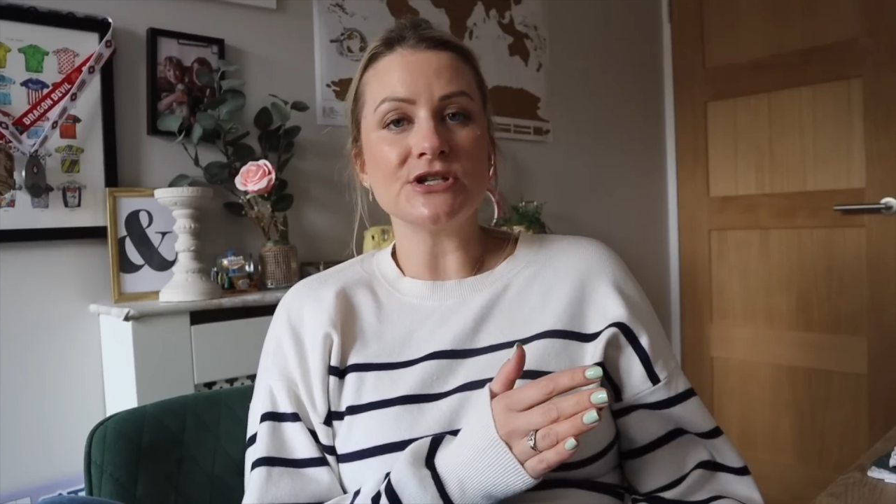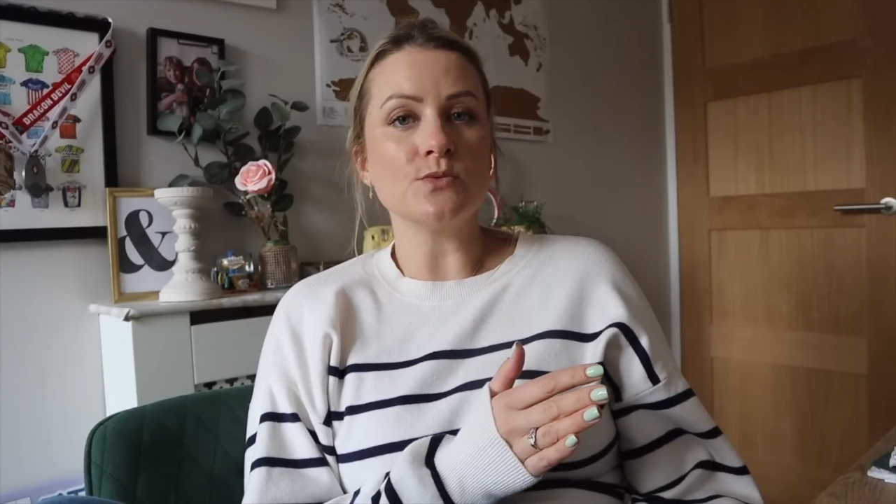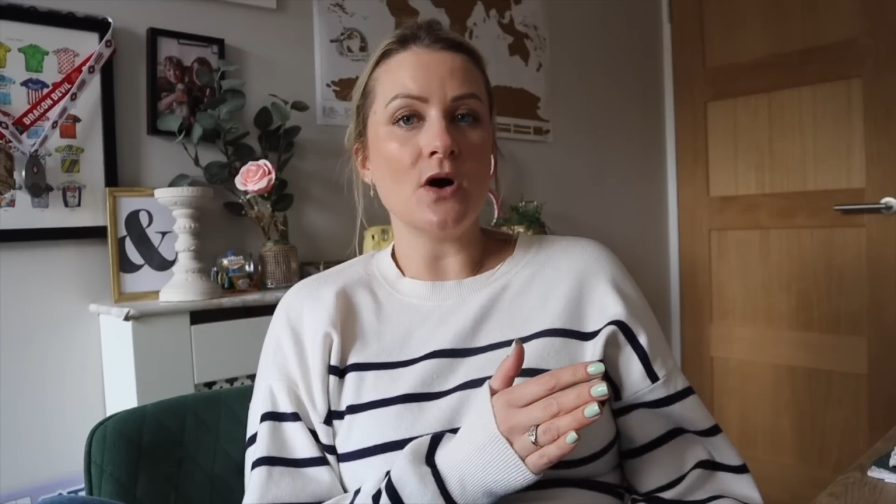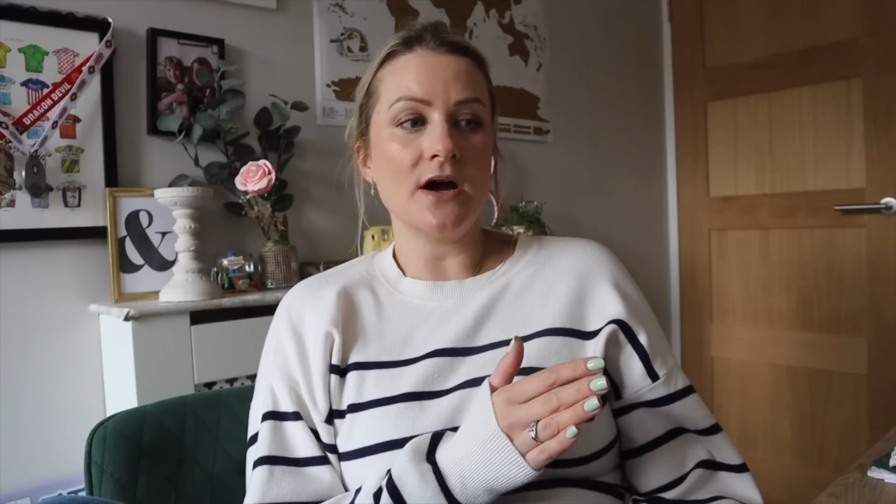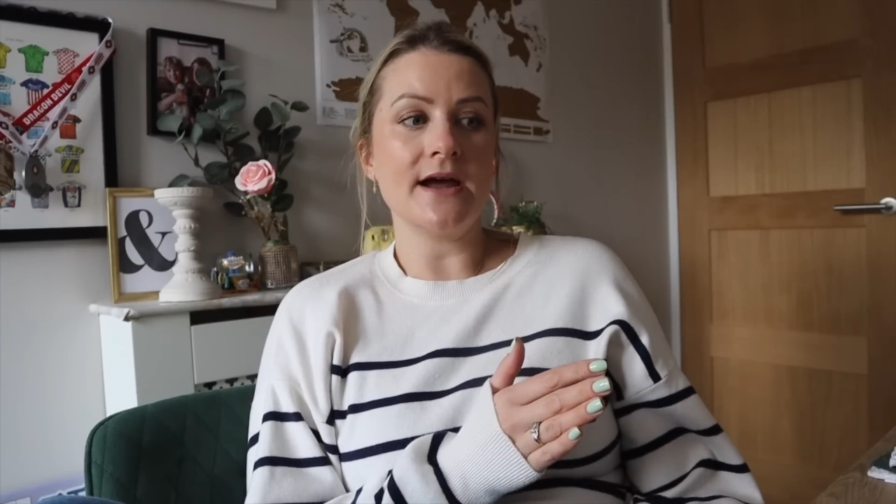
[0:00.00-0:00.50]
is
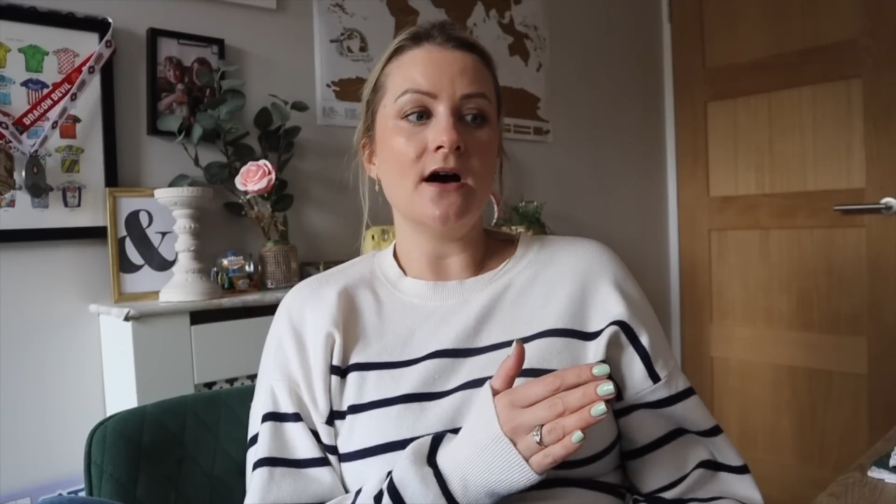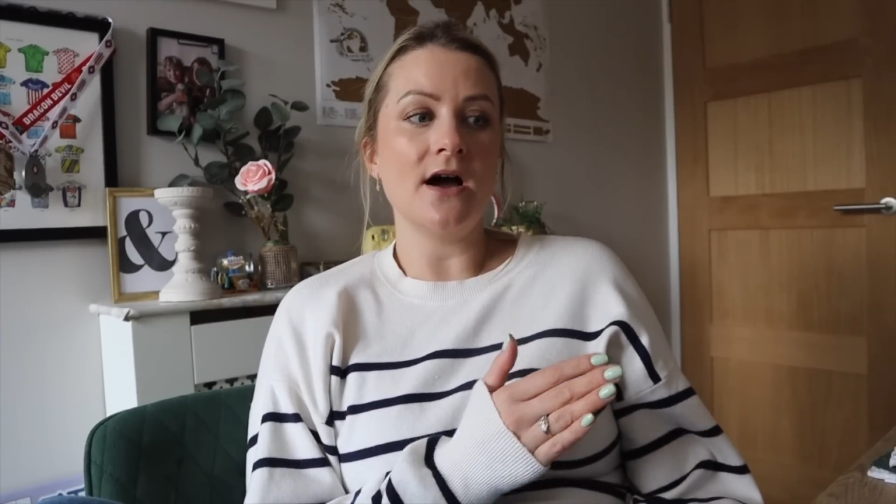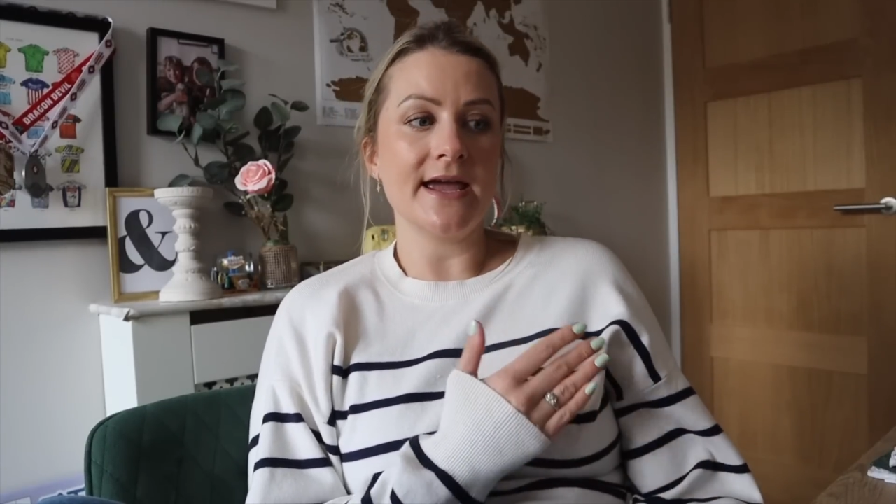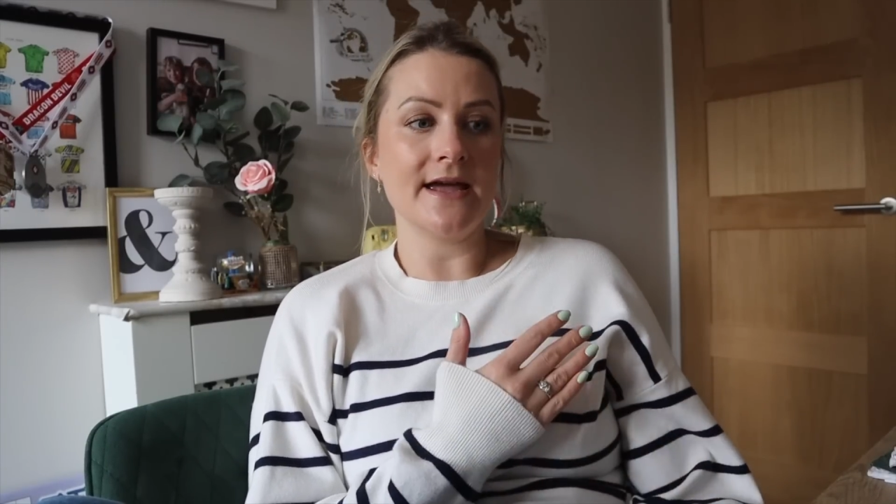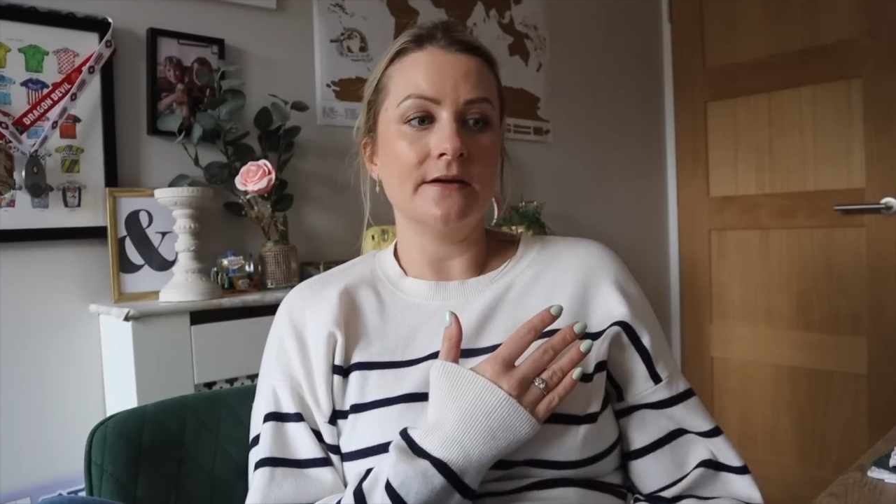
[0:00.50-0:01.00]
why
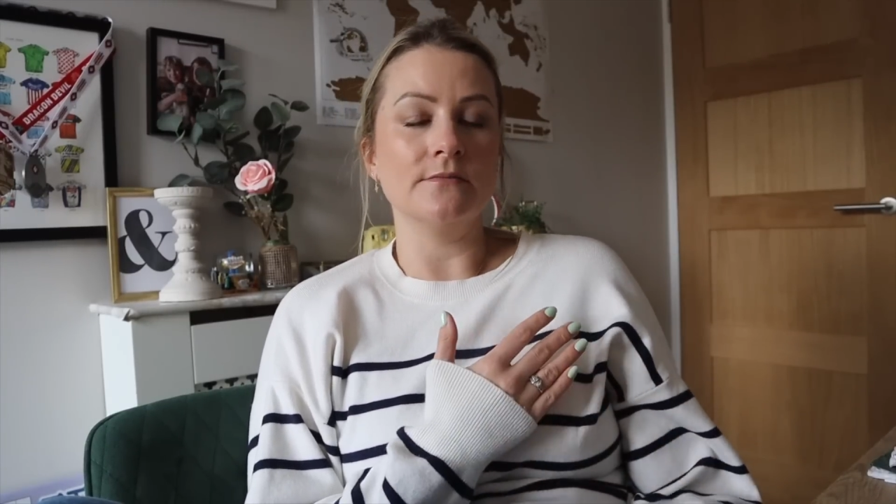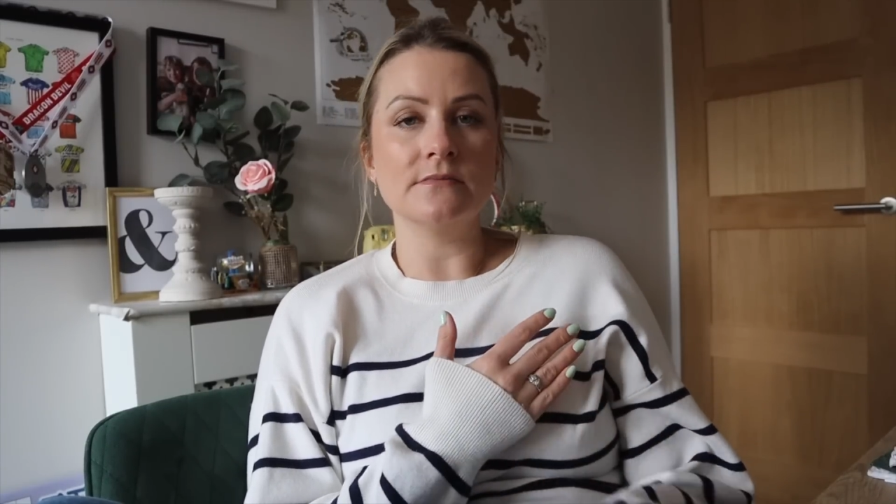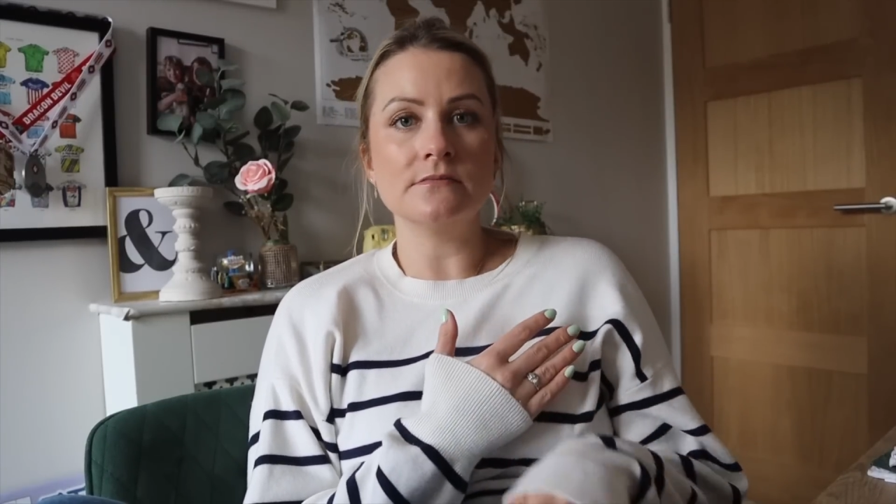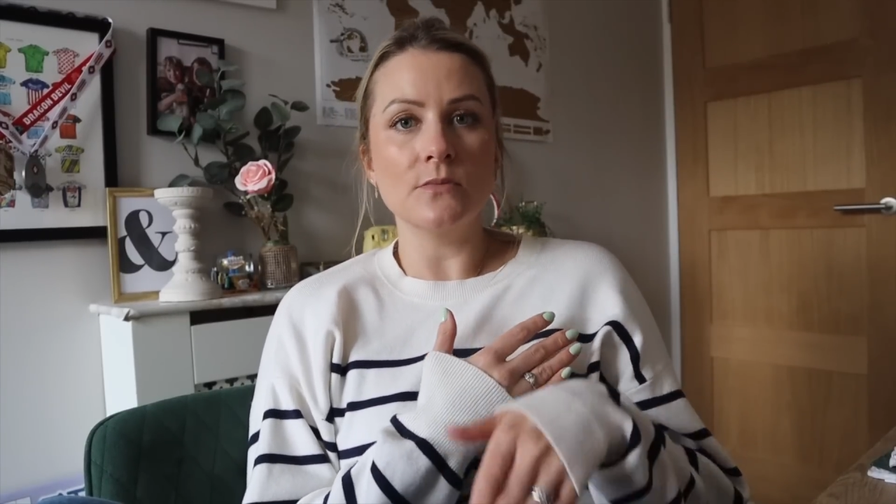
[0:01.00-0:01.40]
I am